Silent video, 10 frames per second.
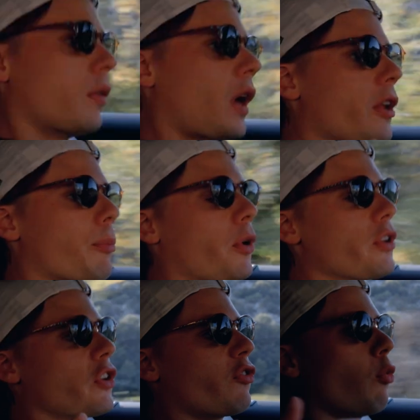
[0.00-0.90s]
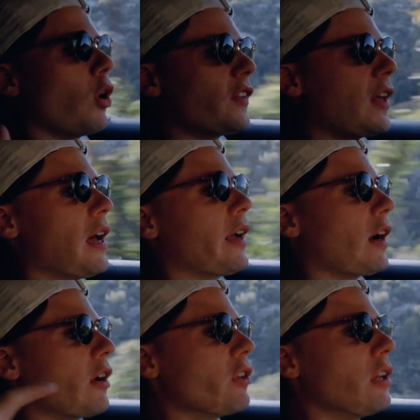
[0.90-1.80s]
Other points of what I
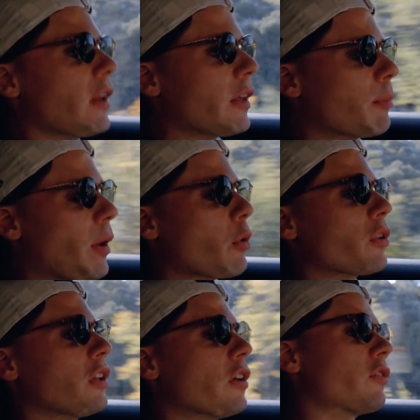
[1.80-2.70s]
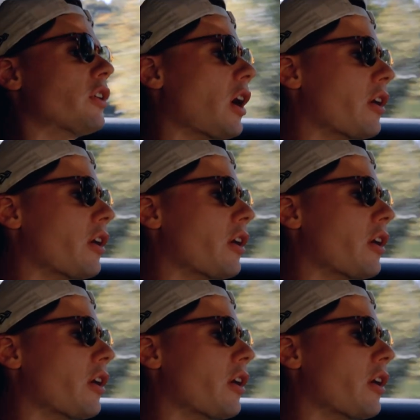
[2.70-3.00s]
like: I really like the power delivery,